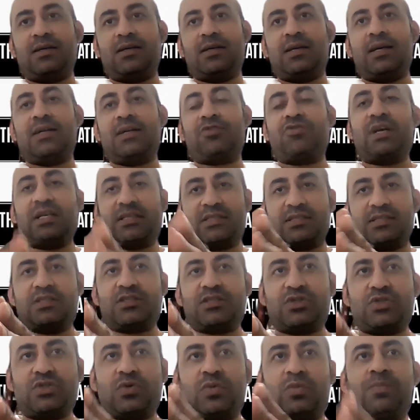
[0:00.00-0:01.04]

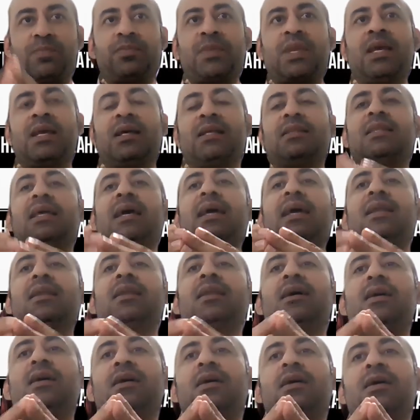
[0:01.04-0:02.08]
addresses to. Then
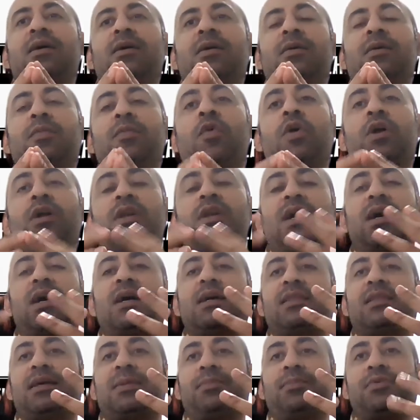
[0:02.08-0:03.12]
what
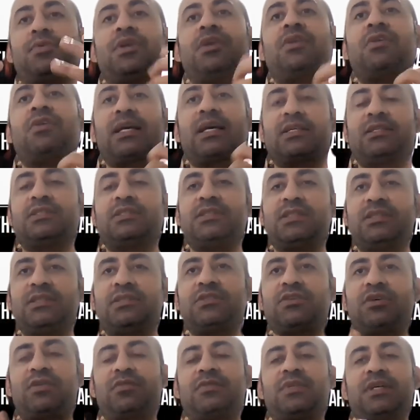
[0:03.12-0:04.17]
are the prerequisites
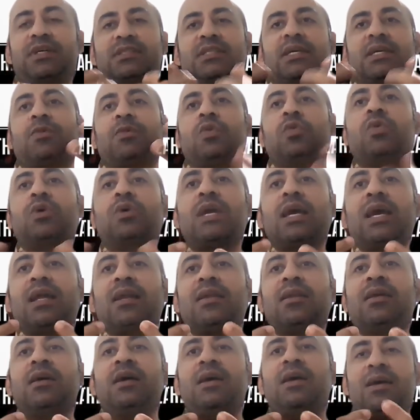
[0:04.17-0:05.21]
of the exam? Who
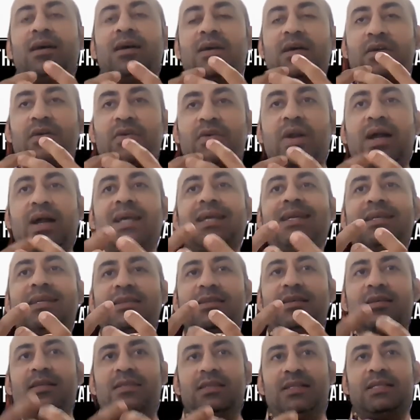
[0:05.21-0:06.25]
can write
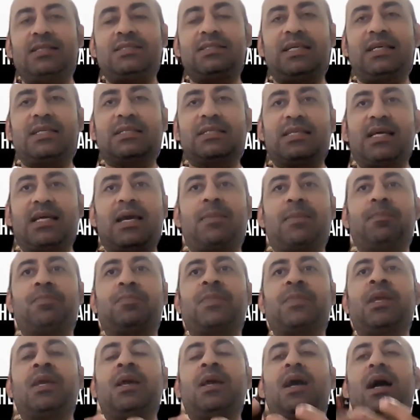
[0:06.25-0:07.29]
this exam?
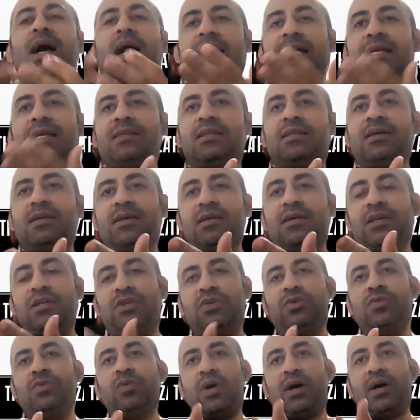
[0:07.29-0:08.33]
Either
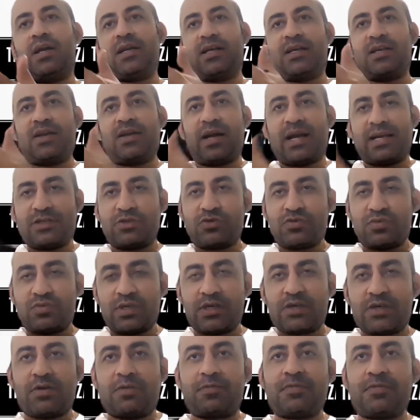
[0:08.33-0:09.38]
you are a
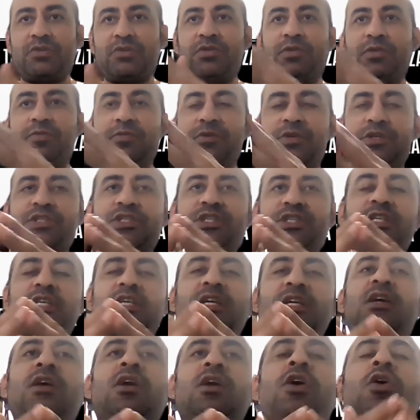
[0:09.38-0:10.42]
graduate of a
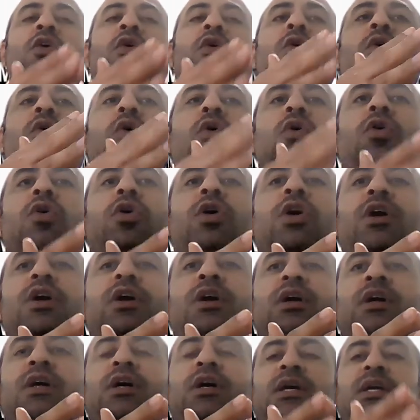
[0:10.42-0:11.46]
university
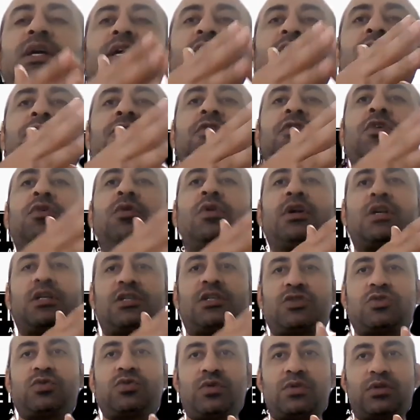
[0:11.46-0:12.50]
or if you are a
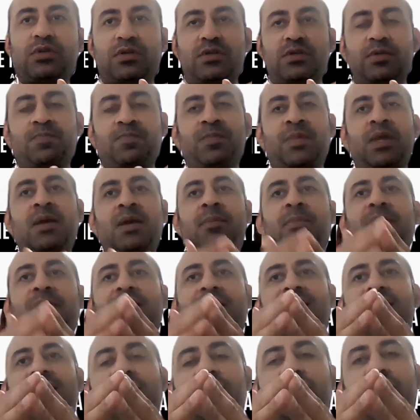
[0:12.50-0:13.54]
student.
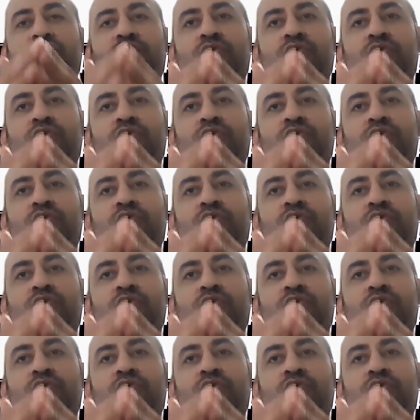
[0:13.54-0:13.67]
But